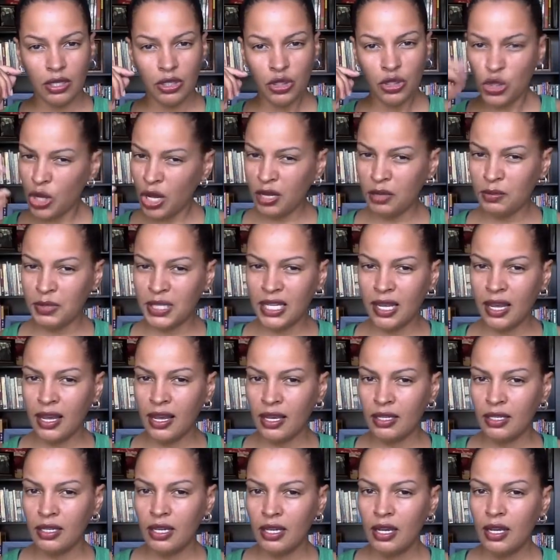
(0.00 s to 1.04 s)
You know what I'm
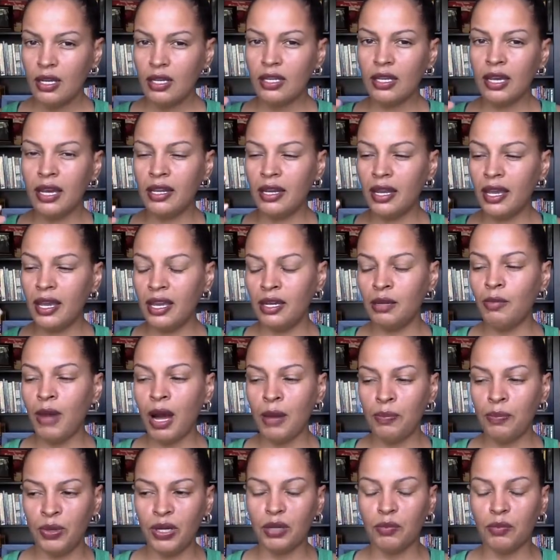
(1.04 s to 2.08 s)
saying? And in
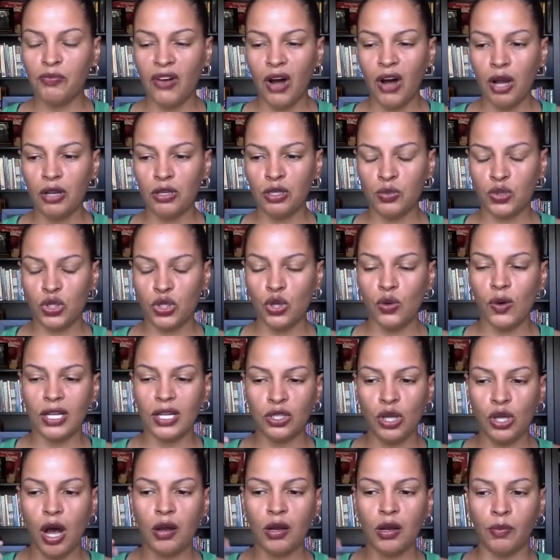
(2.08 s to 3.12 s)
my book, volume 2, I
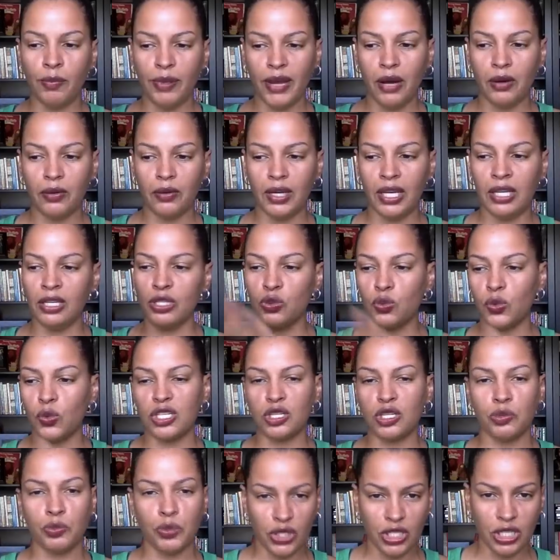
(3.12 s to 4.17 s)
talk about, and this
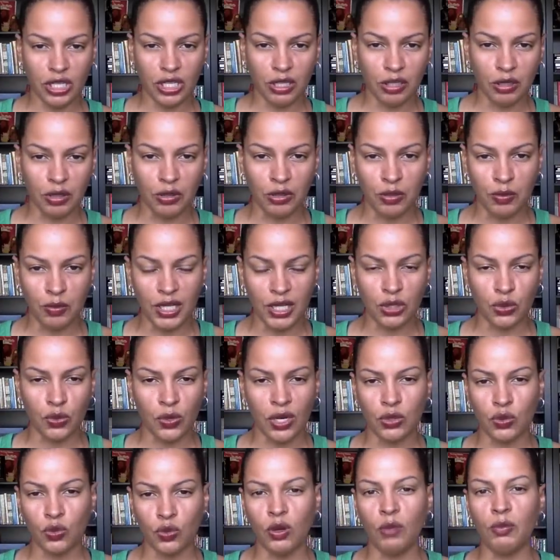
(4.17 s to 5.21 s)
wasn't particular to mixed
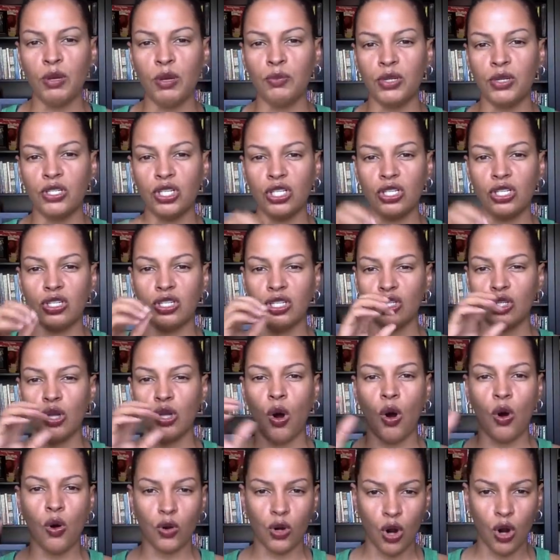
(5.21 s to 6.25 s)
race women, but just this
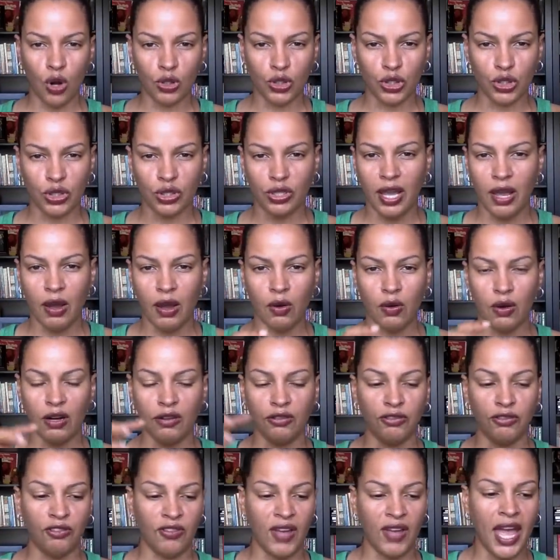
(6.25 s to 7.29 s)
whole culture now
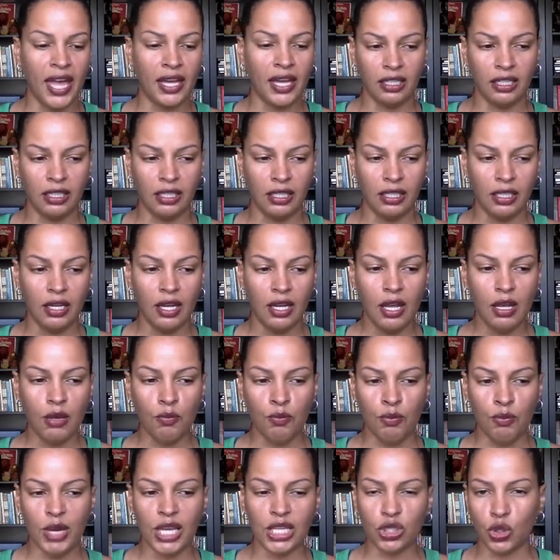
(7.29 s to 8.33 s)
of vanity
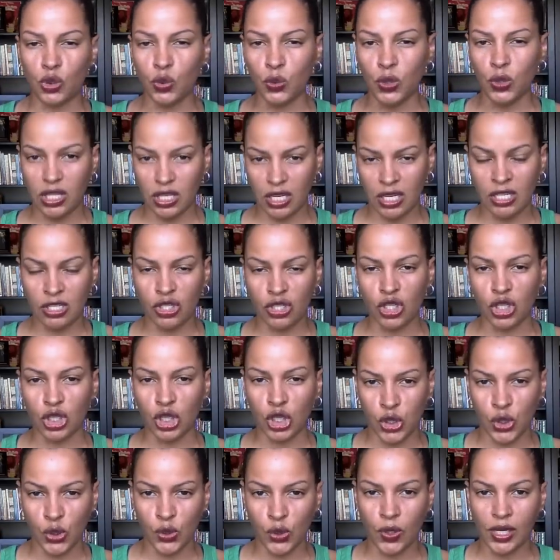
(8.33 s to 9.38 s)
mixed with
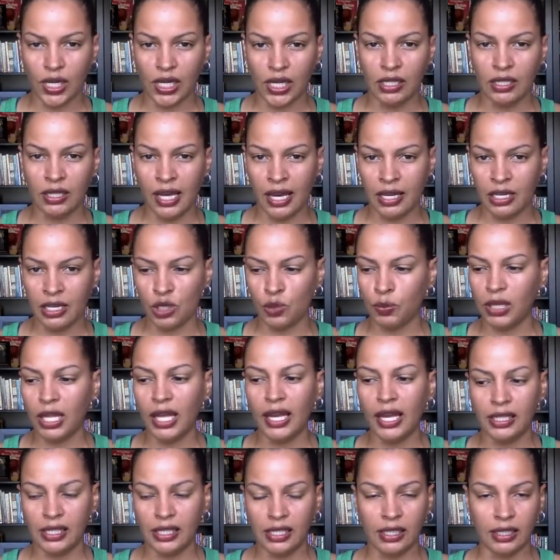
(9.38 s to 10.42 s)
insecurity that is
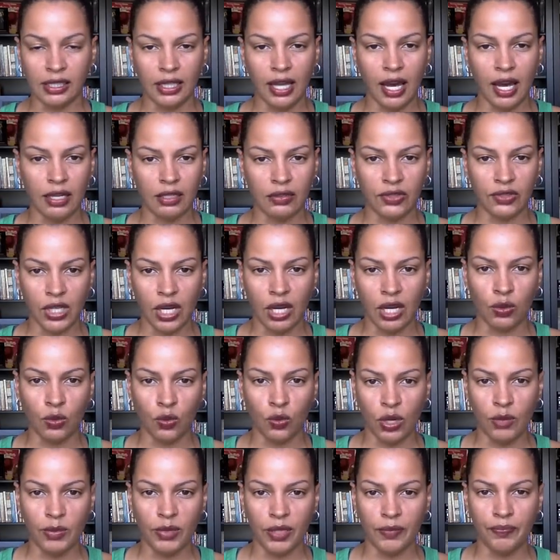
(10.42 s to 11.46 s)
plaguing a lot of young
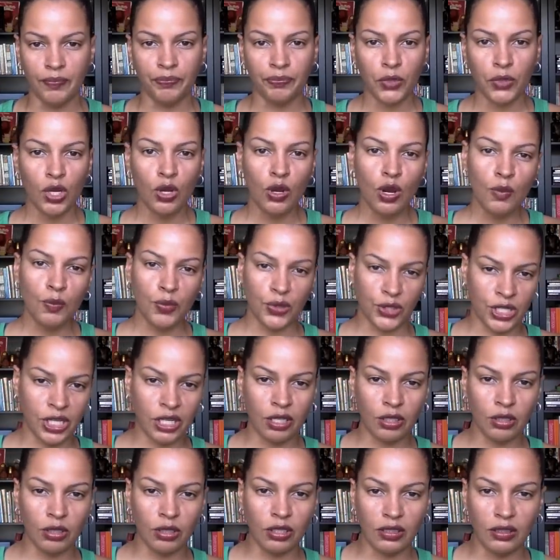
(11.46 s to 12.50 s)
women,
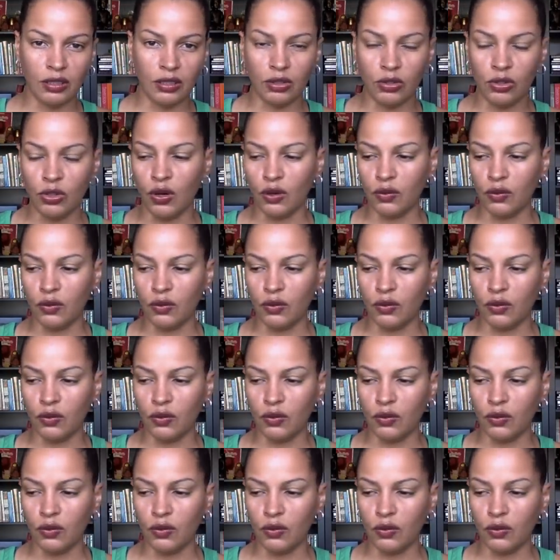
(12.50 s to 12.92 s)
particularly,